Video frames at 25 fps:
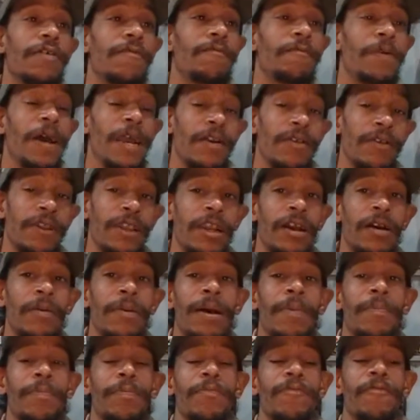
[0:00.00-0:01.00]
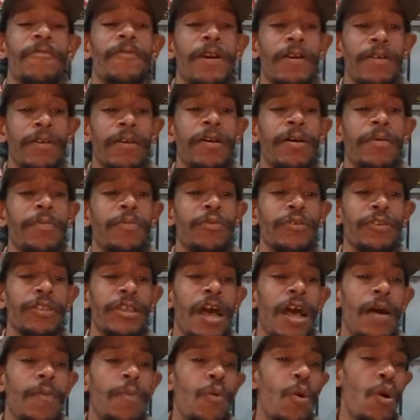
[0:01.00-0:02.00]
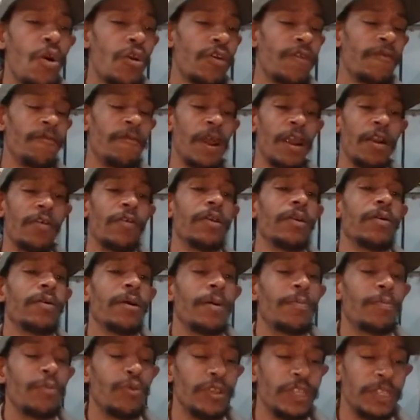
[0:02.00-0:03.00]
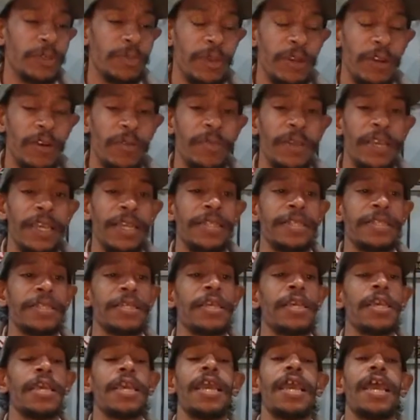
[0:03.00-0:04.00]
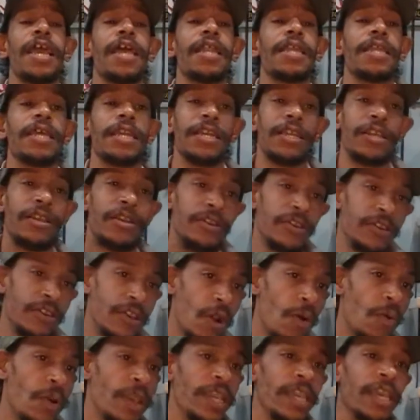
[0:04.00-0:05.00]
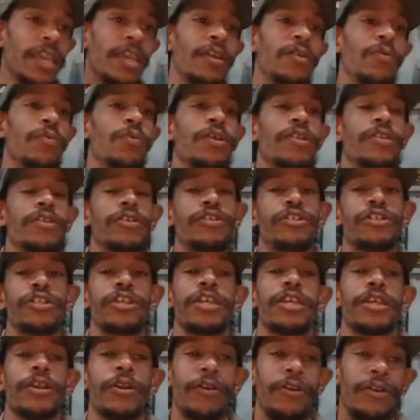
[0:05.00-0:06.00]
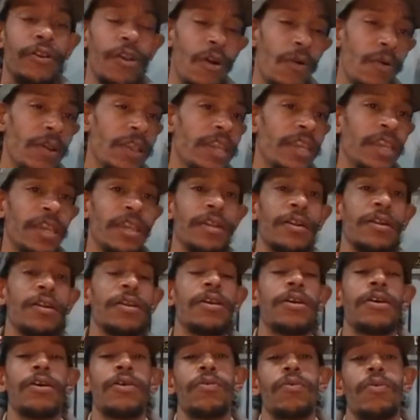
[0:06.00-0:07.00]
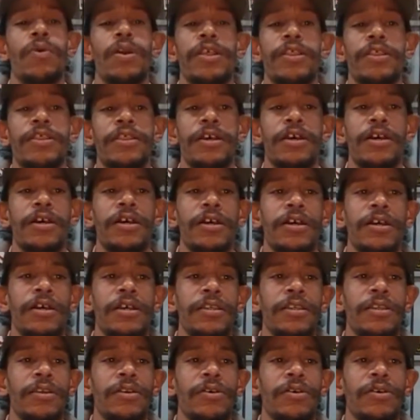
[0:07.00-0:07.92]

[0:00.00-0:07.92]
Firing them up with topwater, firing them up with spinner baits, and then going in with a jig or going in with a